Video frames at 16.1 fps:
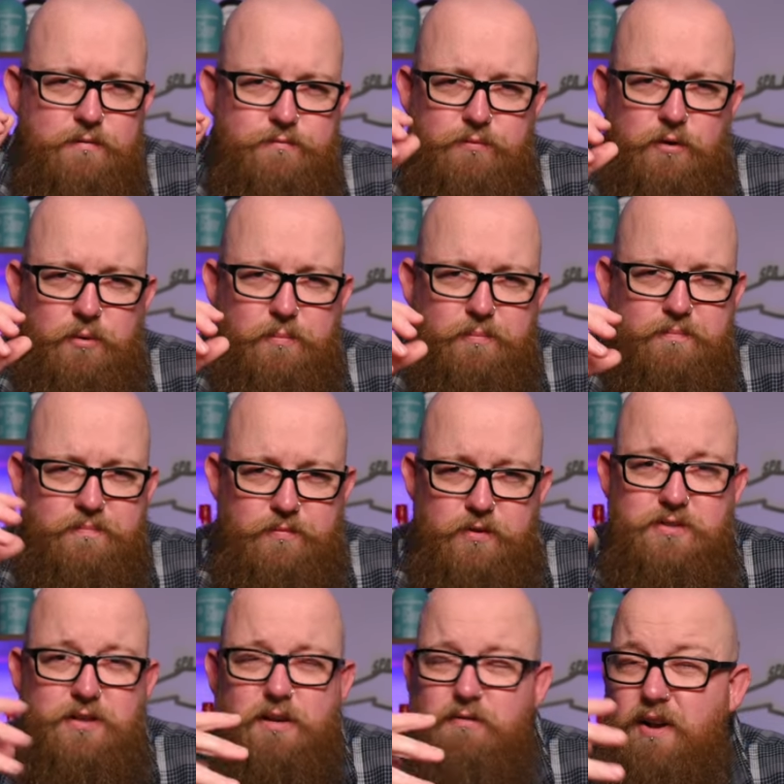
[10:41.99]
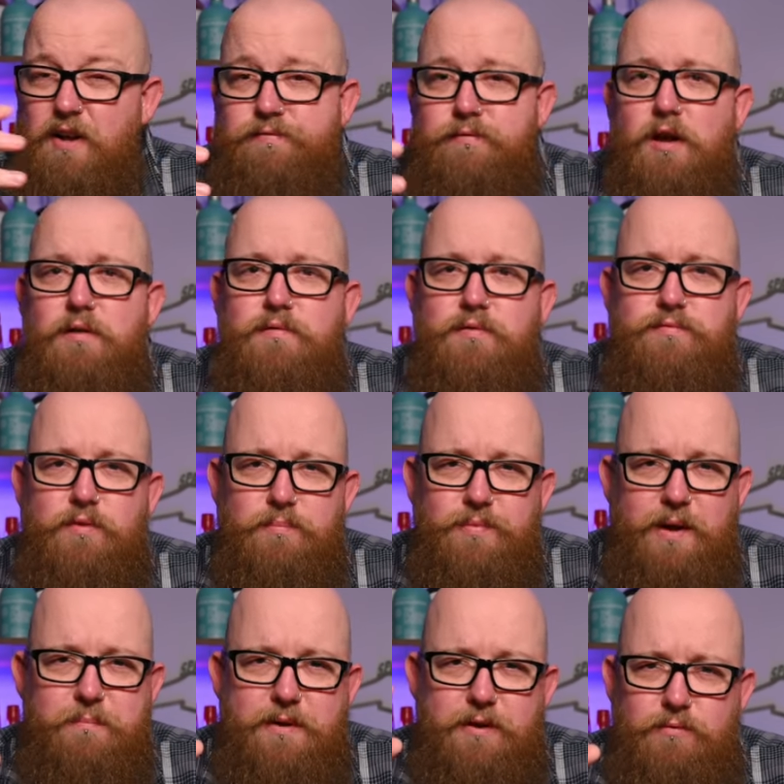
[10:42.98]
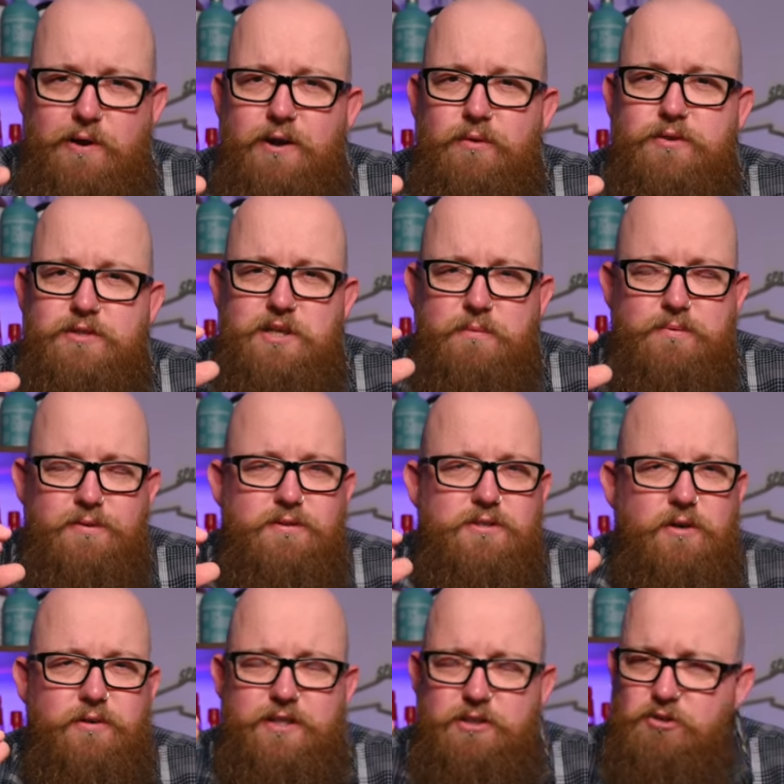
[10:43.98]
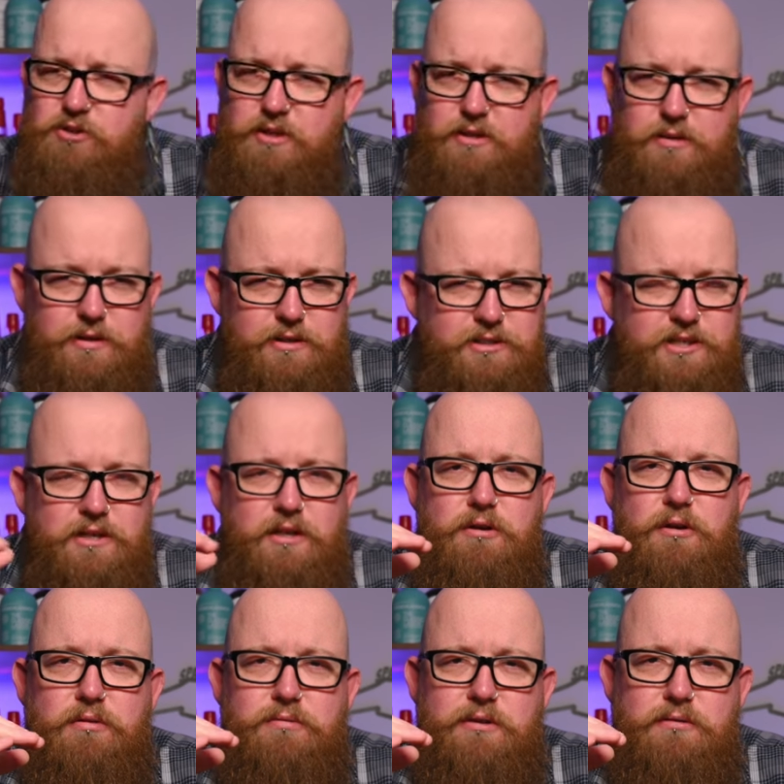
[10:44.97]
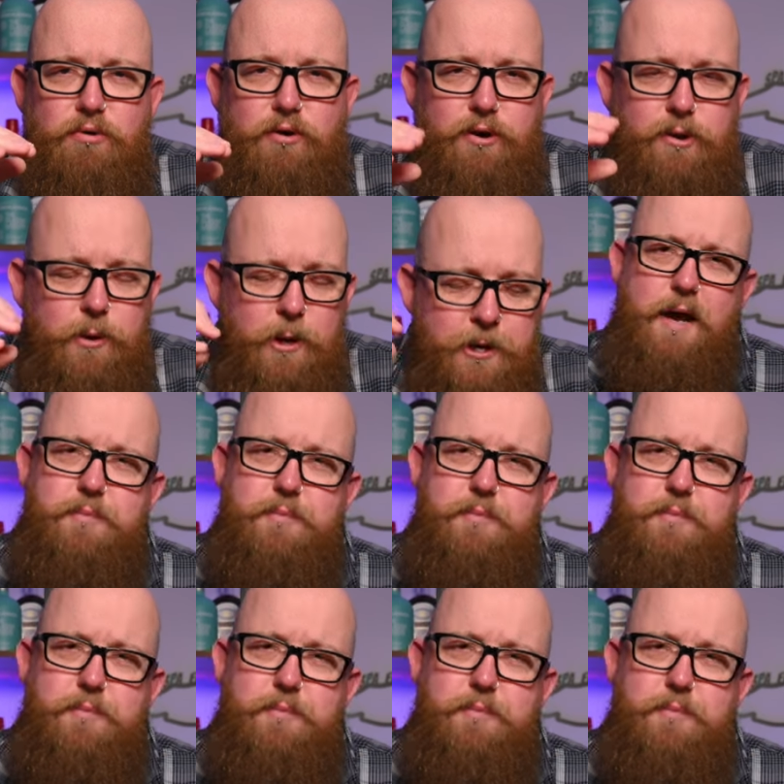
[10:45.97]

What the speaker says: from that's kind of left over from that bit right on the tip of the tongue. It's just continued on through.